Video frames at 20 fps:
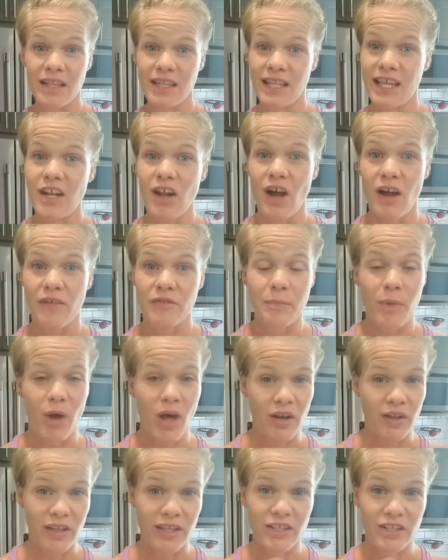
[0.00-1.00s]
lid off the
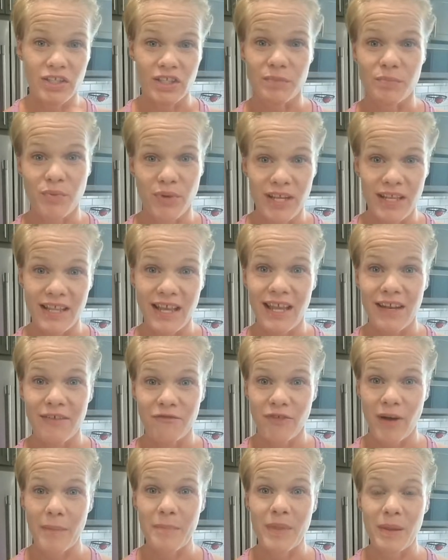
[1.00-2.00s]
bottle and just breathe it
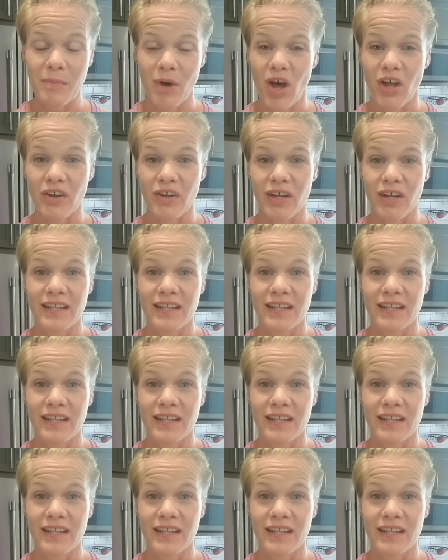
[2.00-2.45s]
from the bottle,